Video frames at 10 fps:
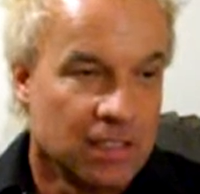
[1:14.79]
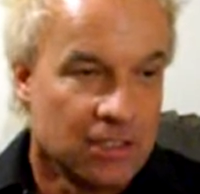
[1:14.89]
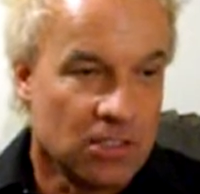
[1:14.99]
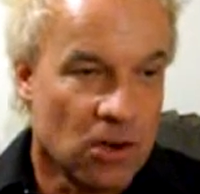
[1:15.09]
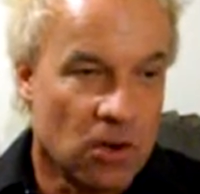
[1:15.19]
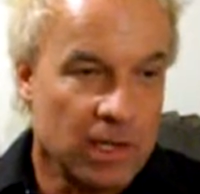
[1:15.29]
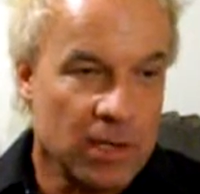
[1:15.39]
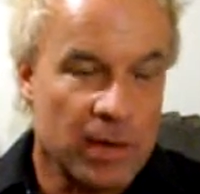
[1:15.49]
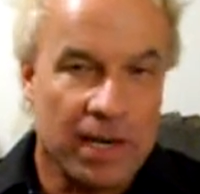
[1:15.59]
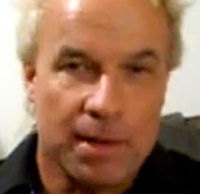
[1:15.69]
So
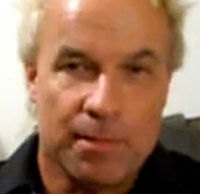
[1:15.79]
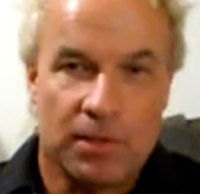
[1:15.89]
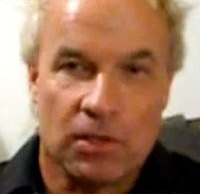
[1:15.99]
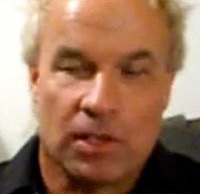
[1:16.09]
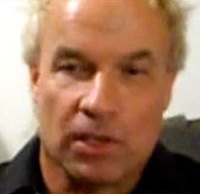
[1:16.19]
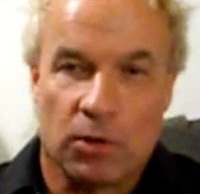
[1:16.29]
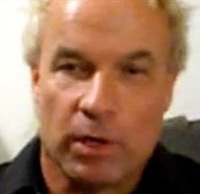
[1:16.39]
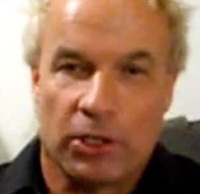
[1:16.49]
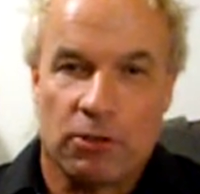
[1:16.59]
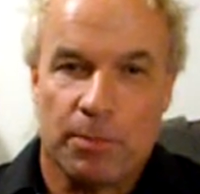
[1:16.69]
anyway, I took a
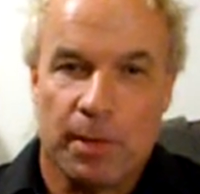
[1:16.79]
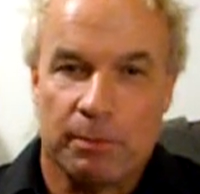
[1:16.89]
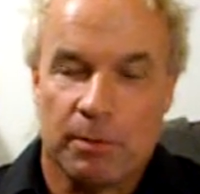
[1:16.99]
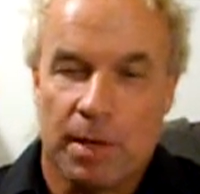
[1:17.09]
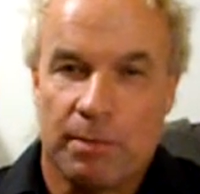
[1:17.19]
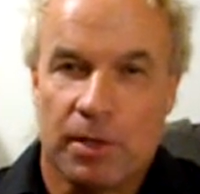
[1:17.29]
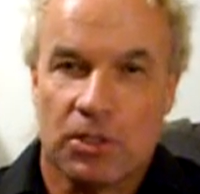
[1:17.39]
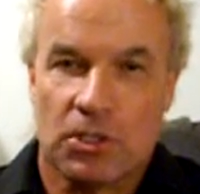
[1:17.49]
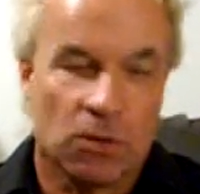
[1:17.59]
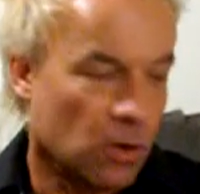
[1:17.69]
quick trip up to my beer
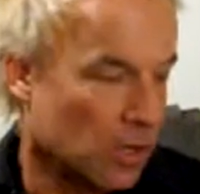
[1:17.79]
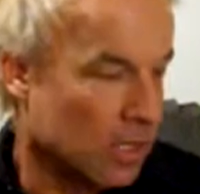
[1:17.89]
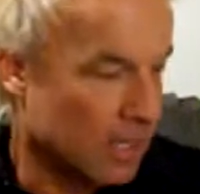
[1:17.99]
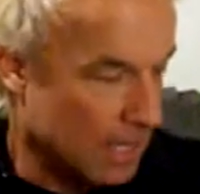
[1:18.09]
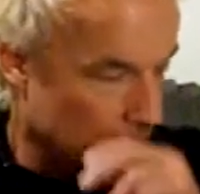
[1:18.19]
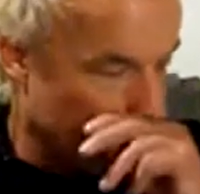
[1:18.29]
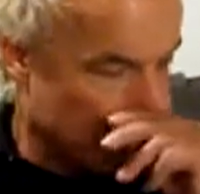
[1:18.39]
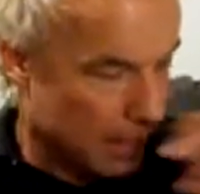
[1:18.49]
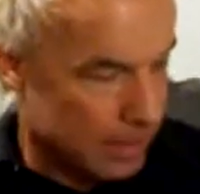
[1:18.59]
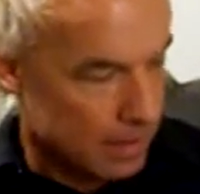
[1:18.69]
store
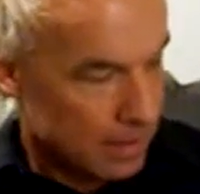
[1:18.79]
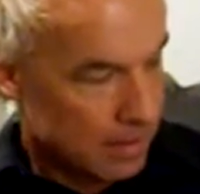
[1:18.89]
and